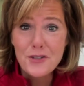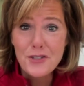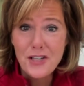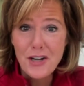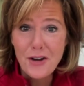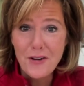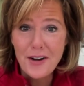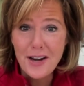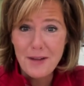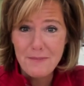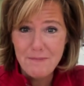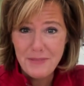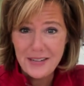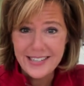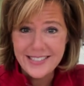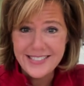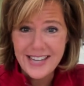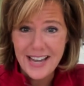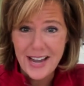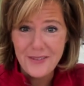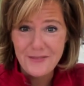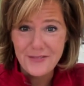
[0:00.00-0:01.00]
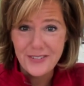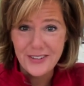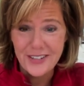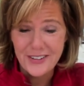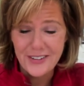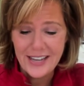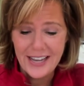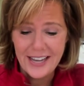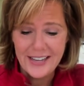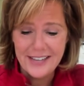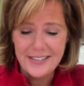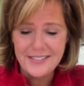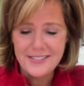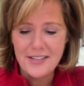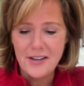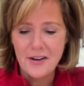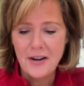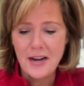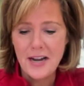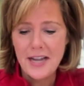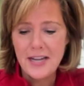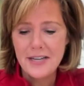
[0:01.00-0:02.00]
showing up big time for you guys,
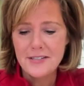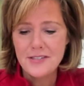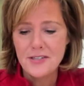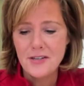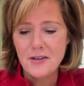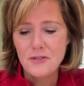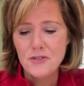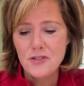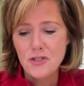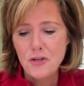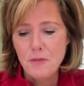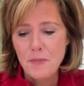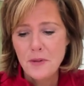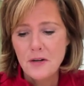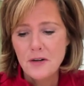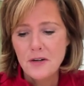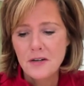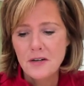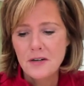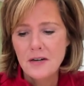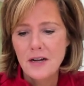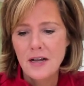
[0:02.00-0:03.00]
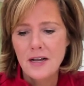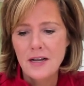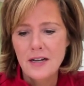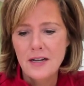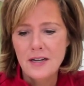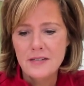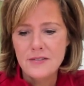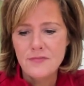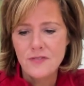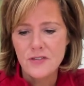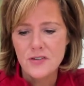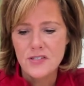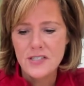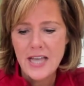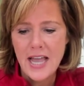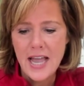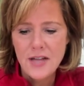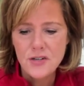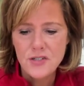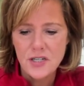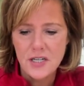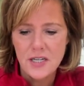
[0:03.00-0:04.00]
all right? So Jupiter, for
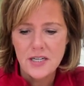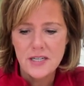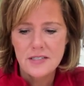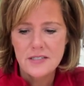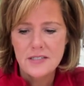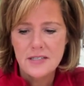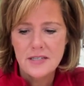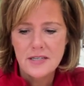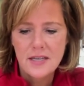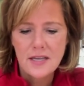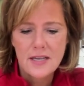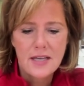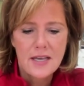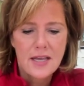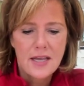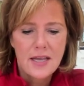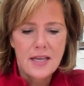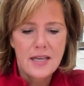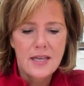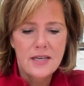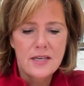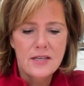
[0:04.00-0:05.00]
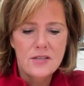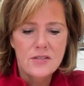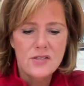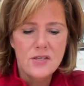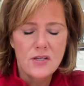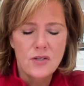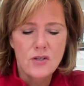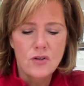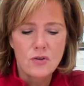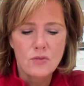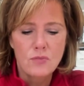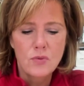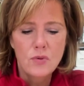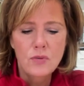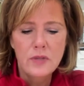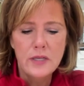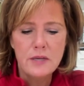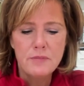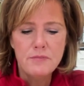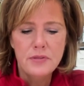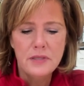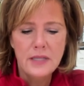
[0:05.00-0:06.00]
Sagis, is your
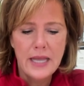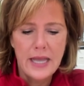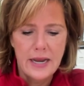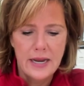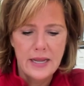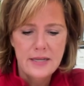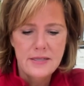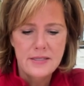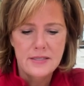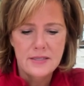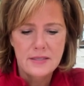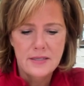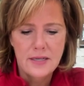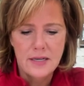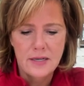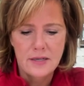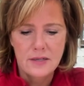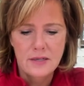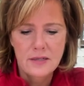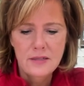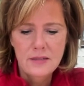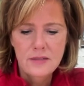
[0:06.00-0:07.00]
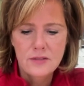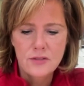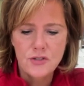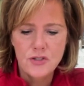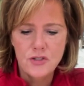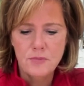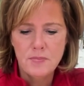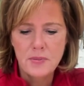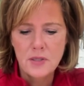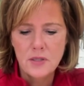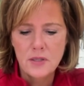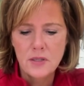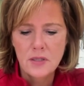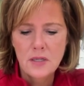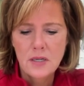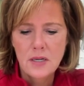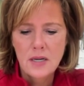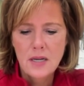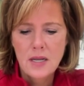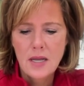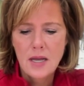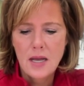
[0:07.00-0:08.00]
ruling planet here.
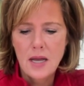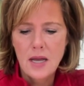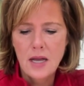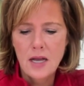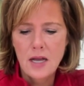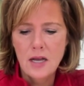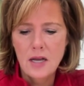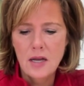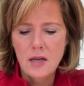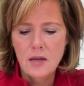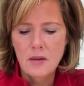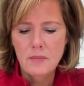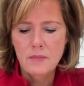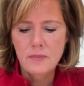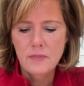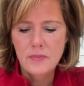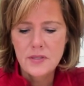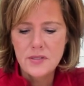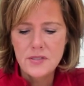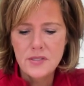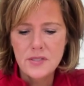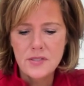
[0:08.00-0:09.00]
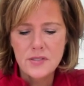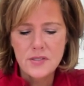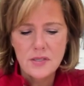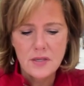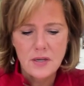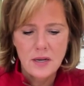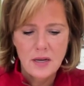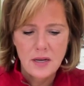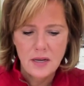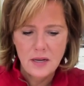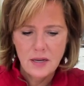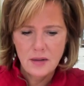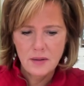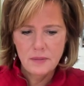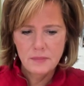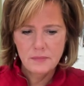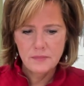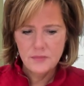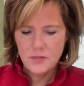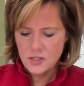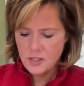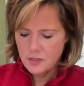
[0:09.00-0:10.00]
Jupiter, this is
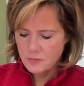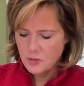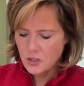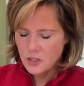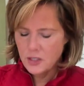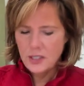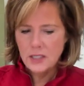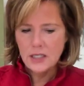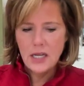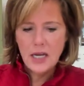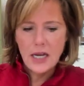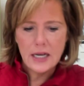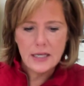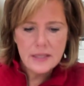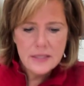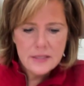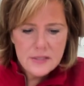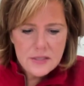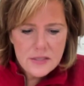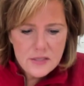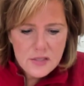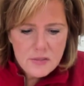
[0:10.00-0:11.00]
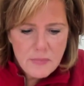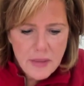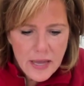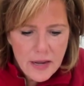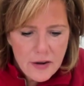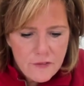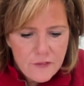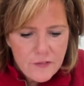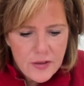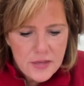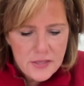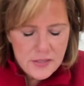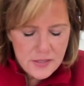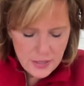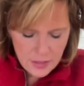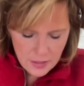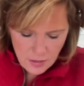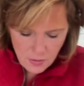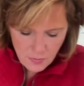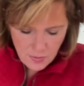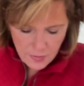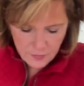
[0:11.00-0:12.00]
some good luck. This is
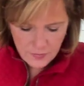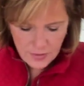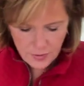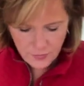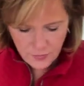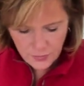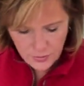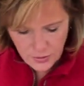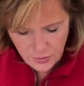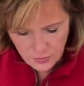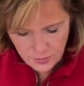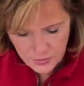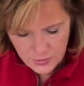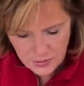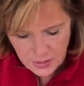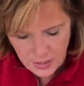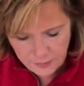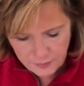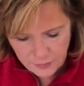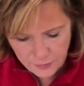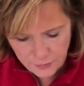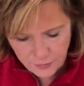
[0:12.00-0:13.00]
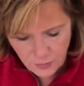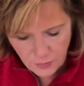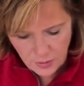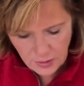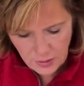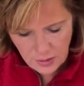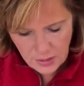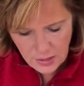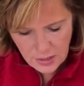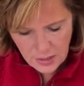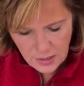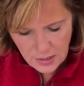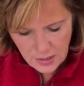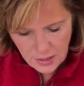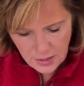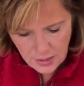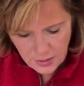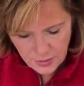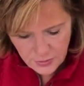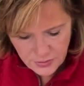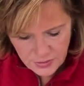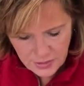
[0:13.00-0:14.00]
manifesting. Oh, I've never noticed that before.
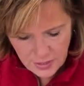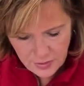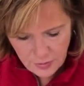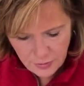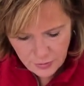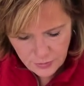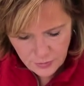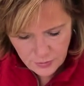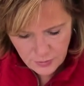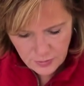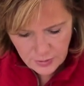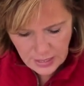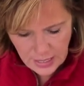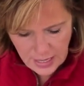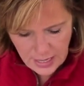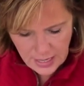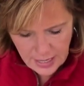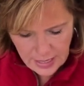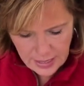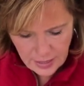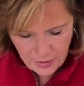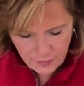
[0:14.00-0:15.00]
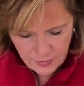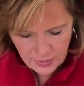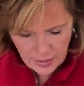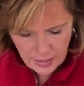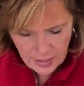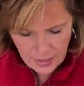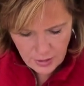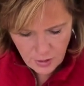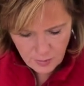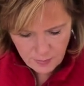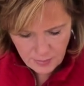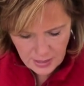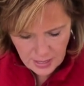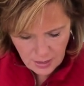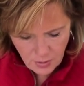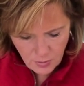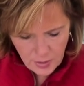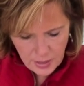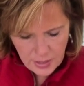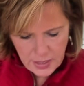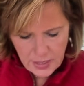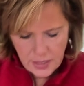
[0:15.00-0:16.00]
You see the third eye of the higher
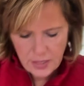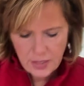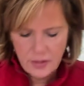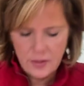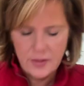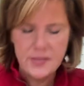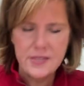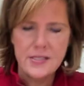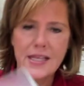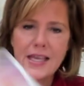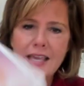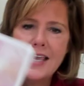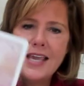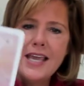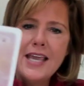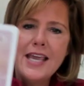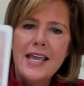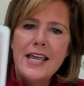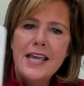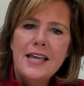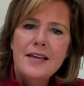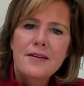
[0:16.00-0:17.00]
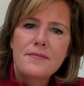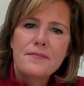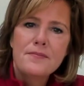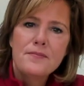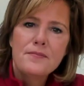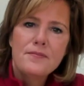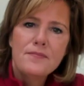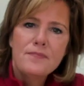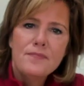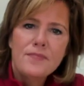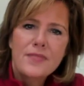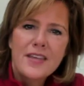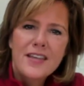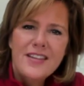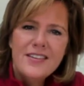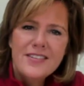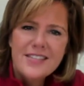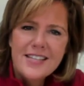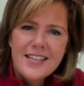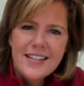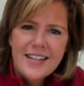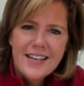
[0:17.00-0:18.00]
power here is the key. Can you
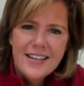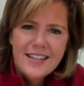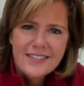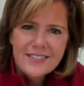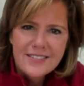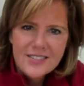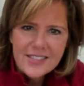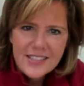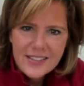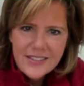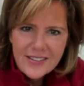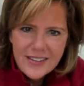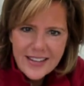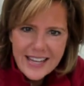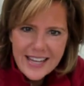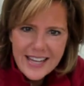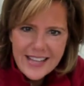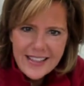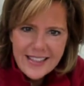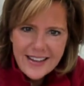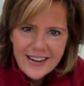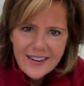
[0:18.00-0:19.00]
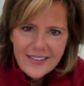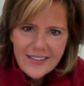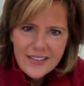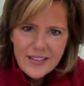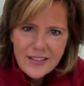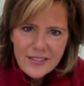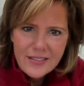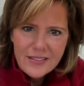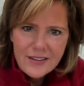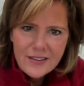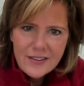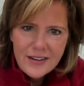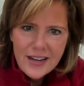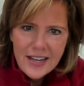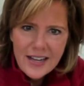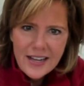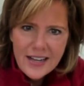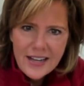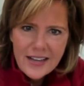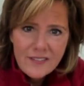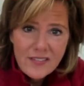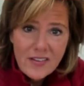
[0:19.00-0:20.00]
see that? There's a little key there on the third
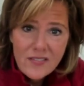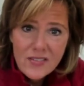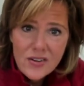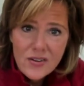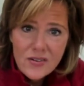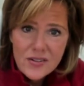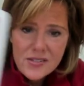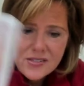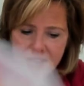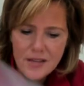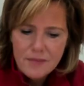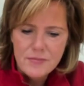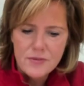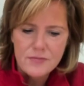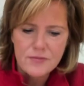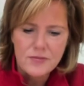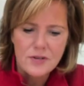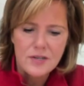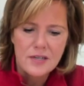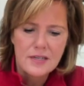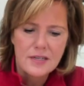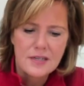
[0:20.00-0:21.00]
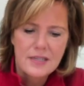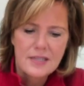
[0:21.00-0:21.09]
eye. I've never noticed that before.